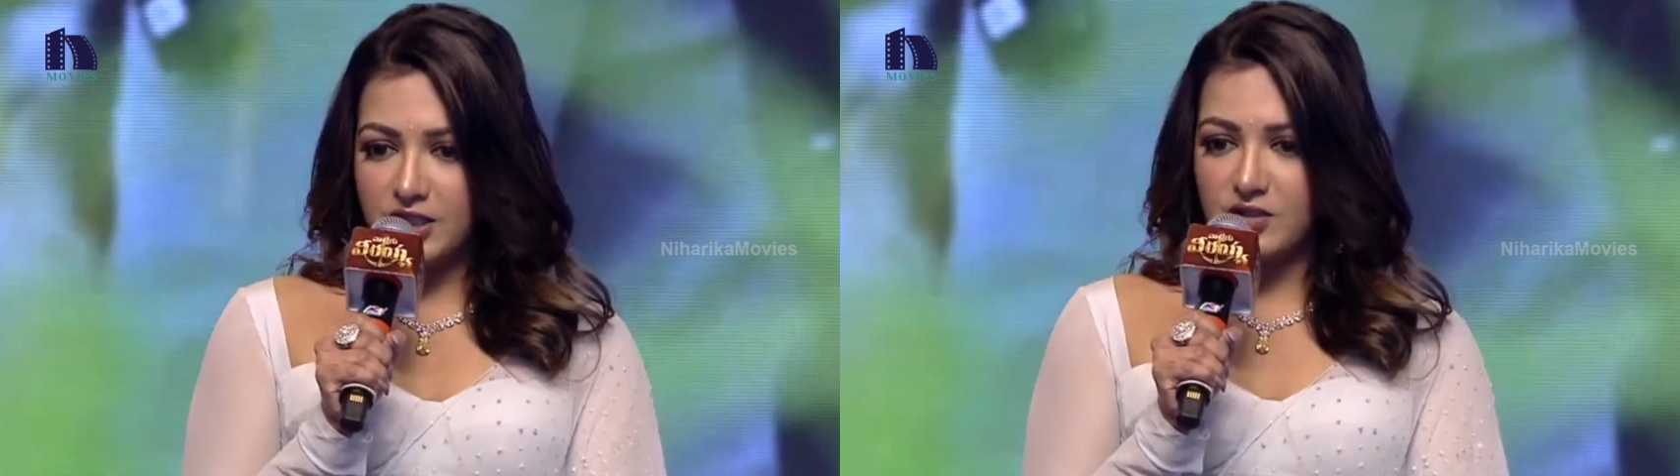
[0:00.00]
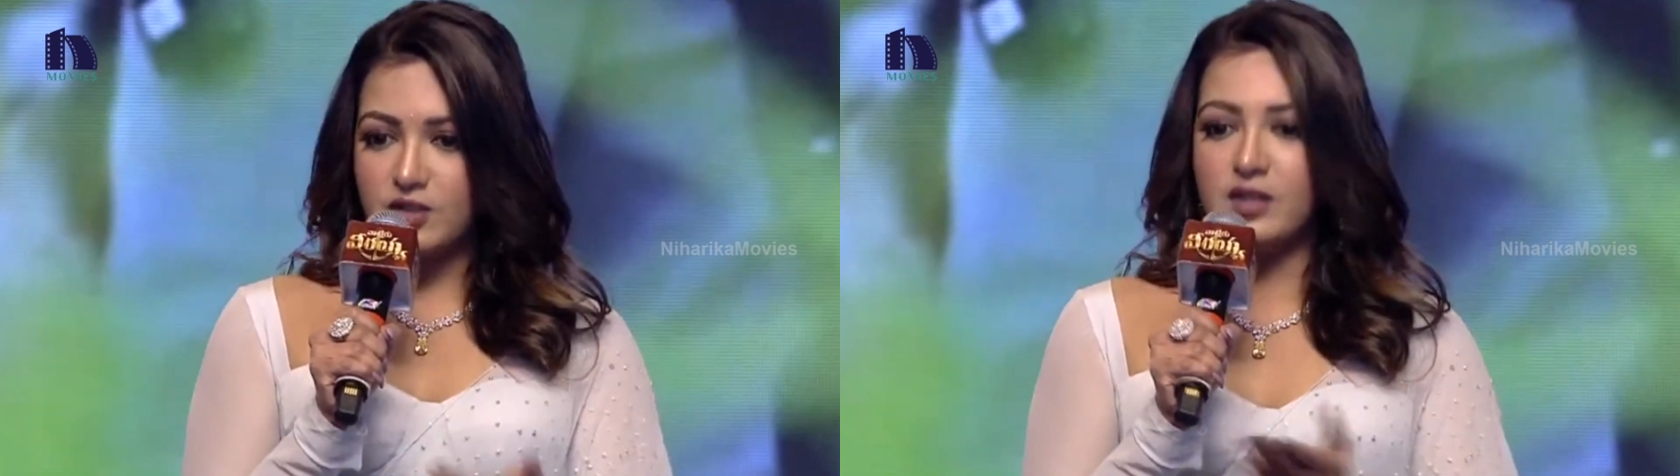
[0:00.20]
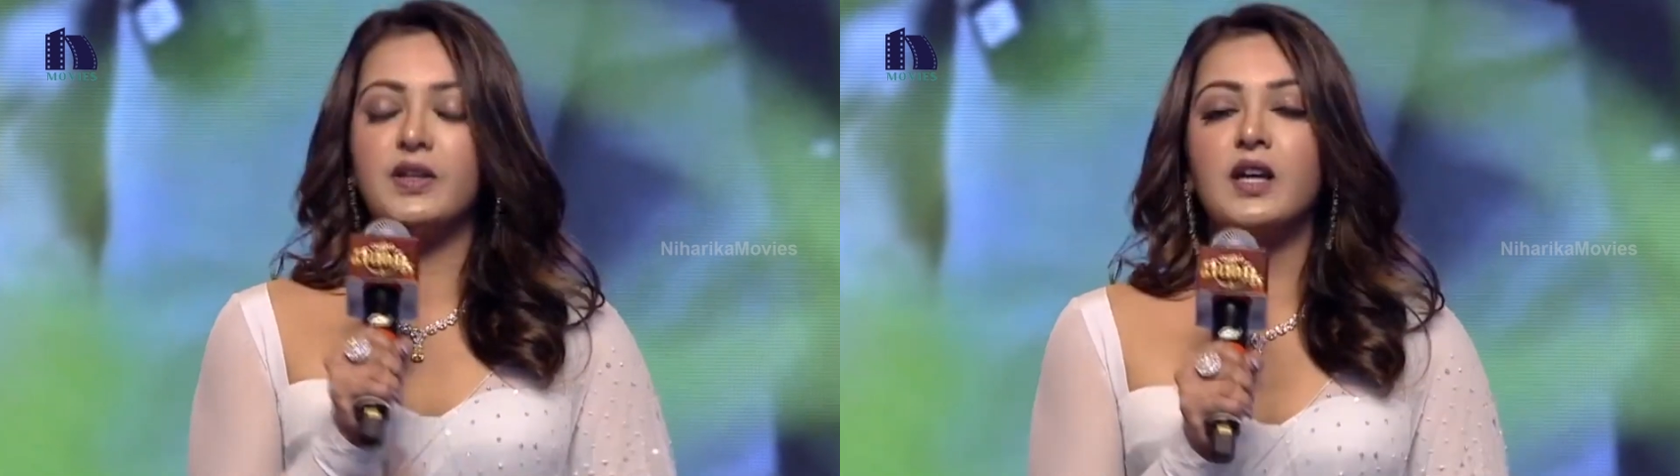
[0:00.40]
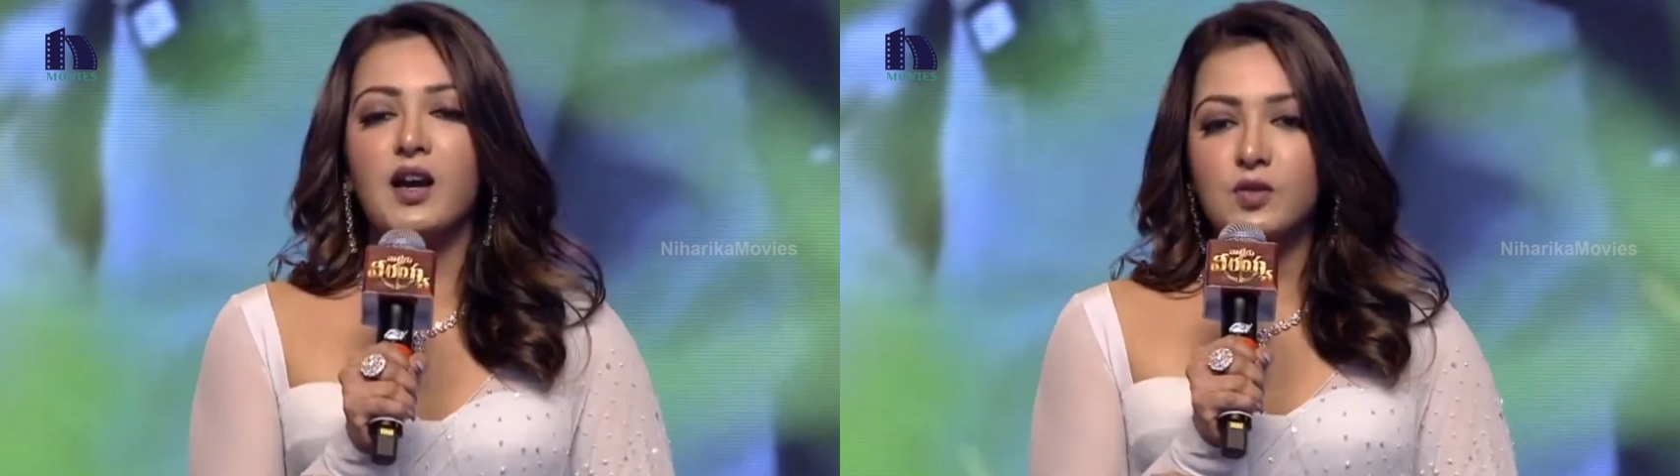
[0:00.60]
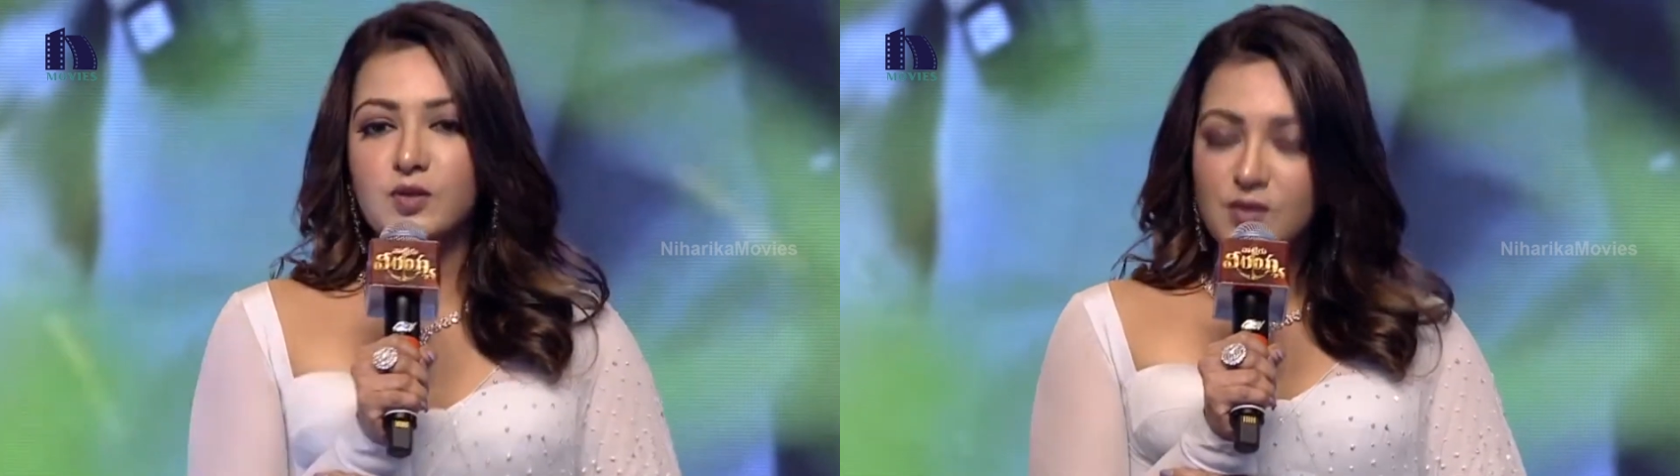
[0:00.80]
Chiranjeevi
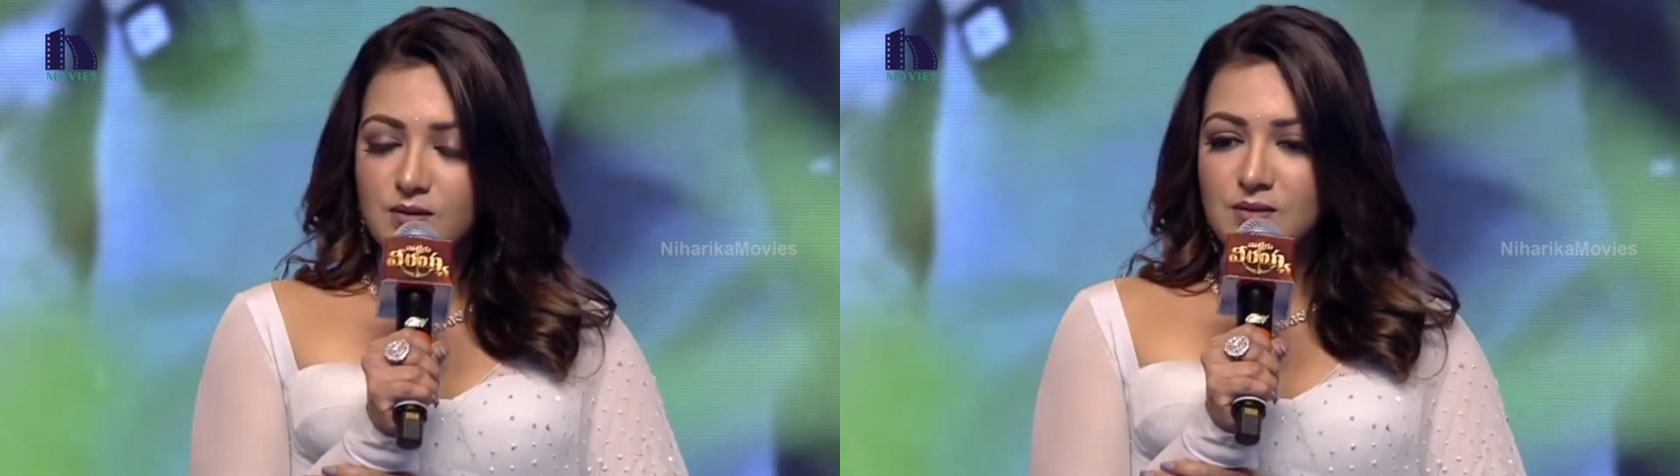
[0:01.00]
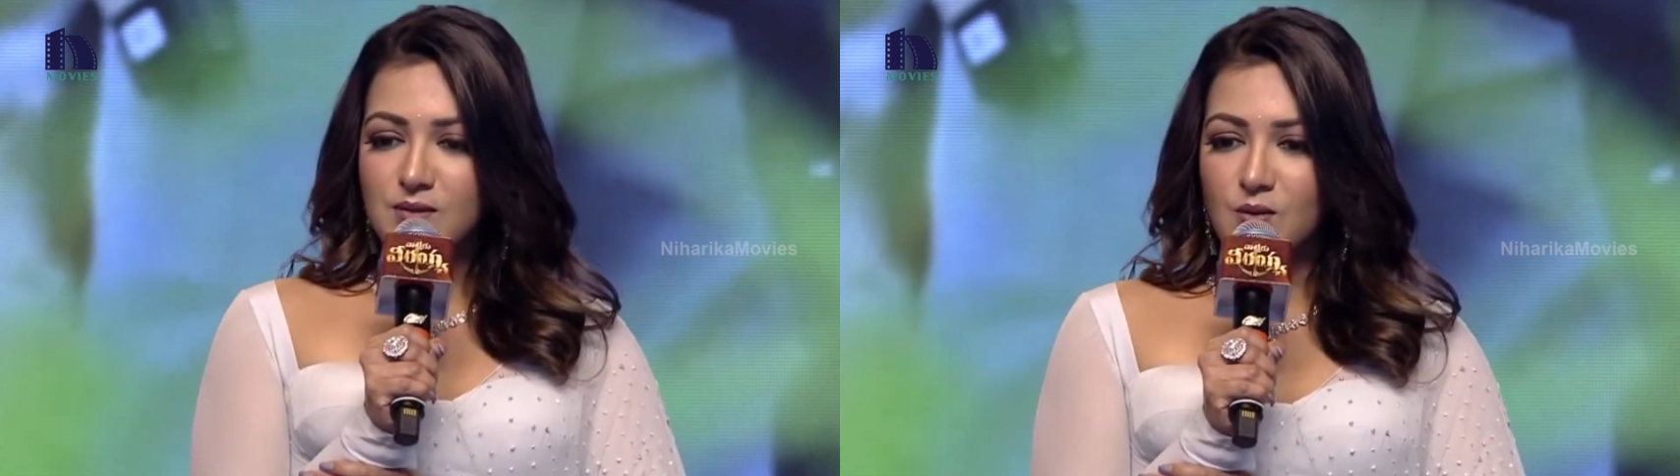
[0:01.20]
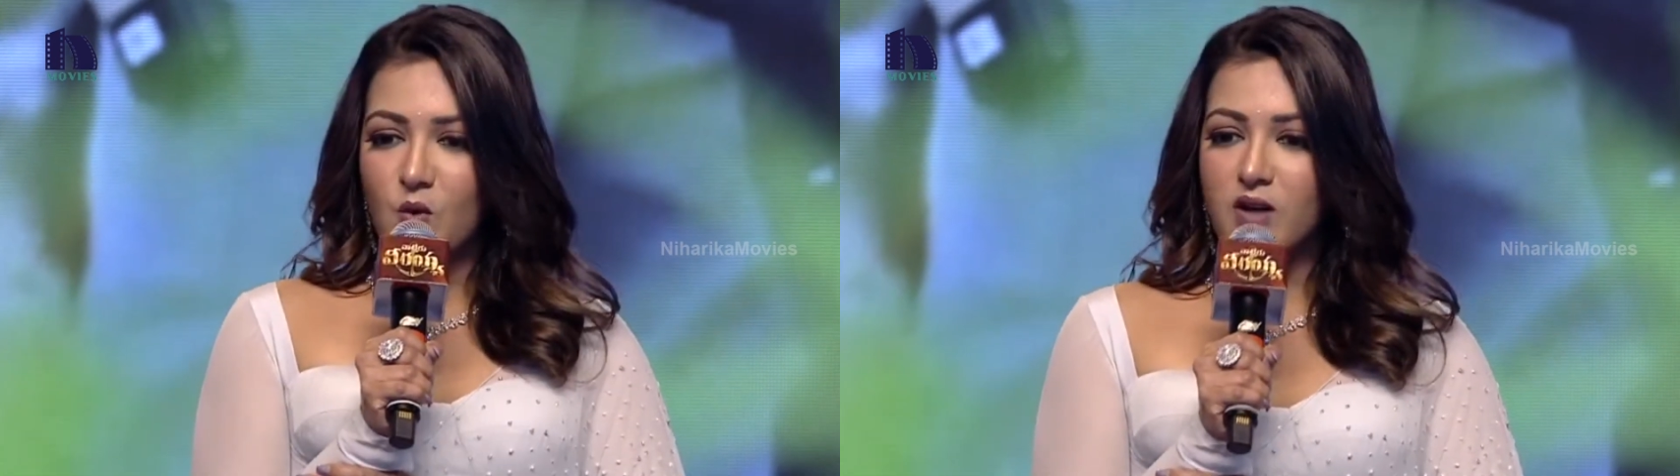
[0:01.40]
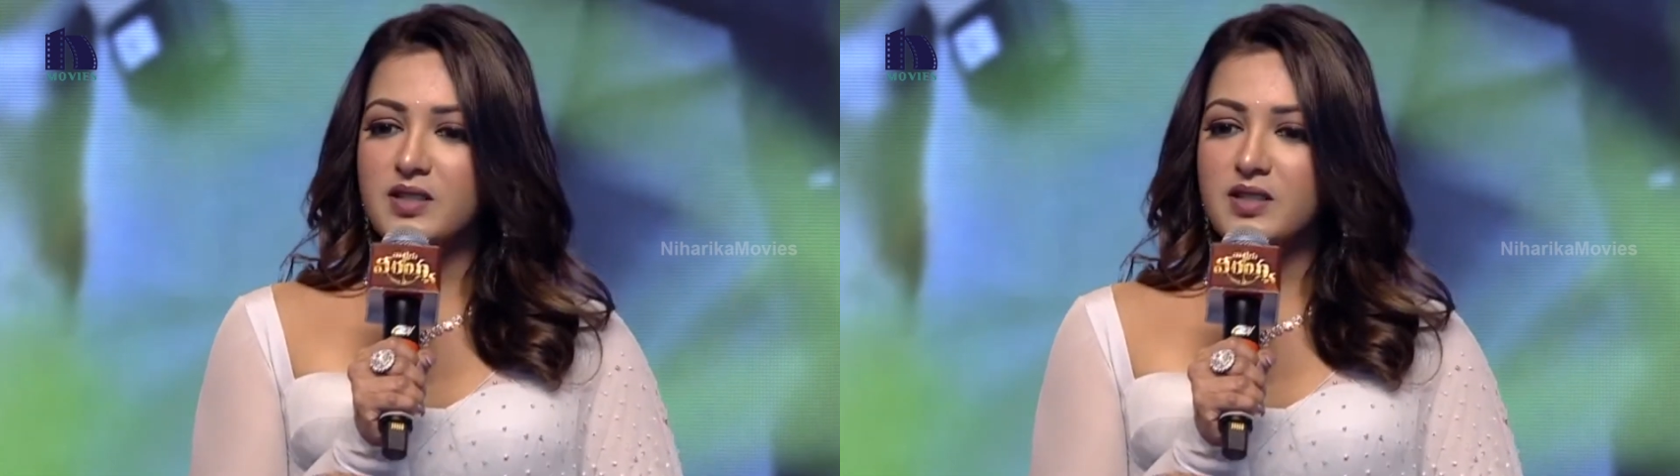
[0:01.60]
Garu what